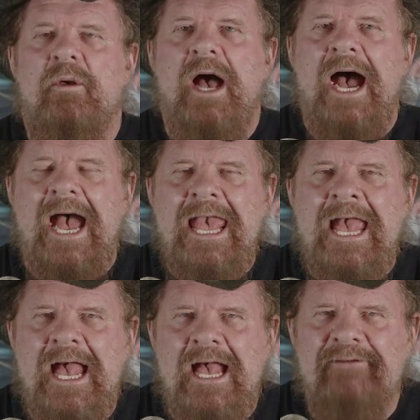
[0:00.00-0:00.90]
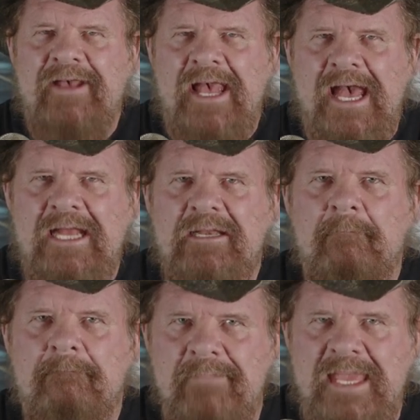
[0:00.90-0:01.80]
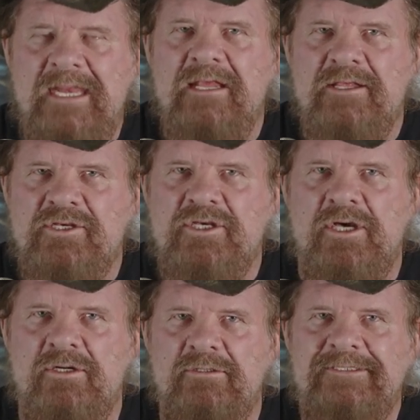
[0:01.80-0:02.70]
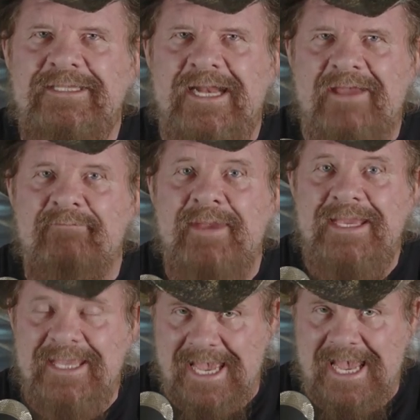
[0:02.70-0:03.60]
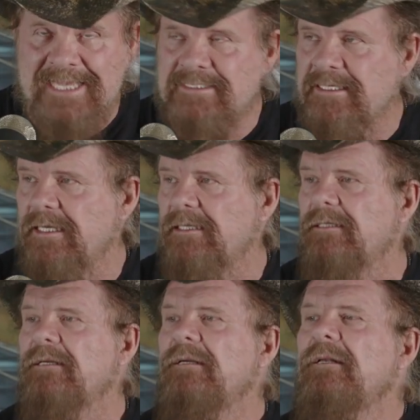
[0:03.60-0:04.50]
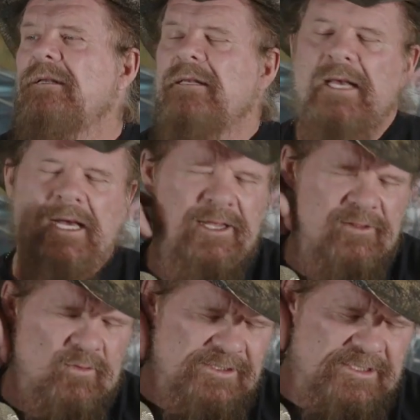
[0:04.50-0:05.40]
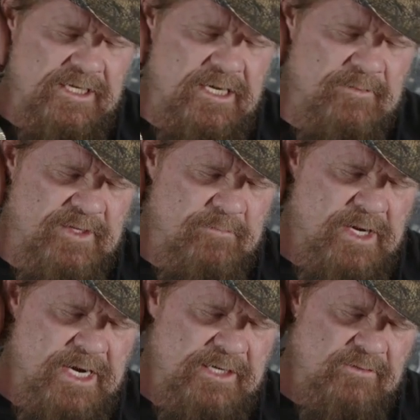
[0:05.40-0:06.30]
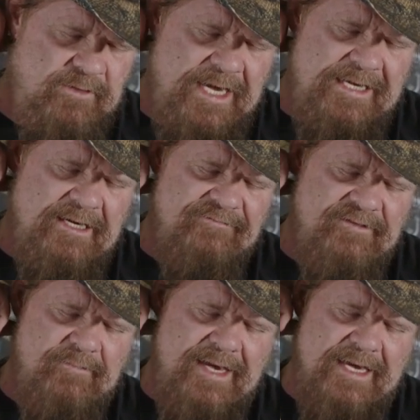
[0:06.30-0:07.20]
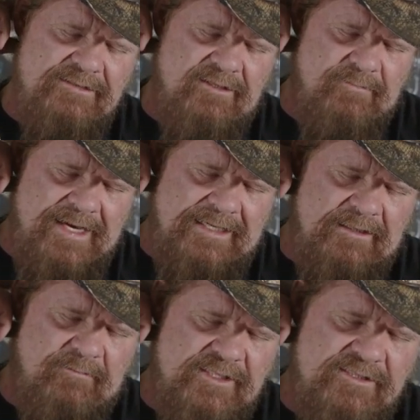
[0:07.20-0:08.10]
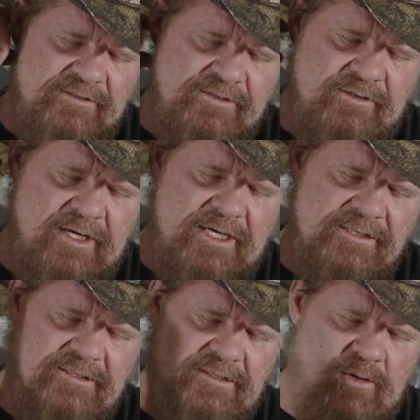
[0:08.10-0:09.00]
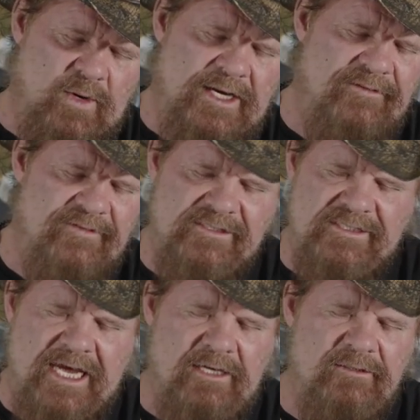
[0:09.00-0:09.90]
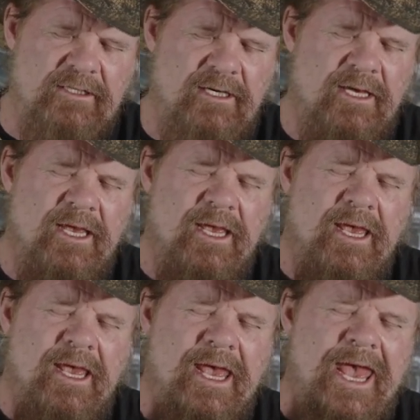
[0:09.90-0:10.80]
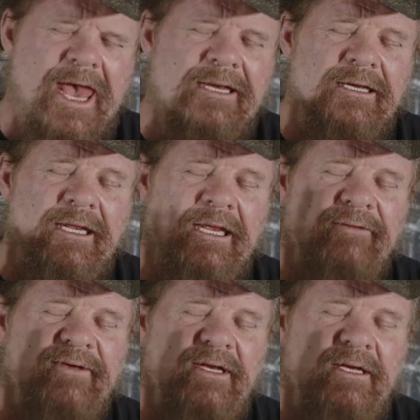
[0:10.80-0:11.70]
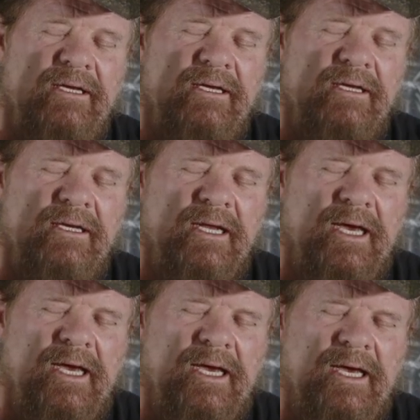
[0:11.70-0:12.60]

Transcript: have had many of the shows that I've been cast in. The ones that come to mind right off the bat are Battle of Buster Scruggs, Queen of the South, and even, what's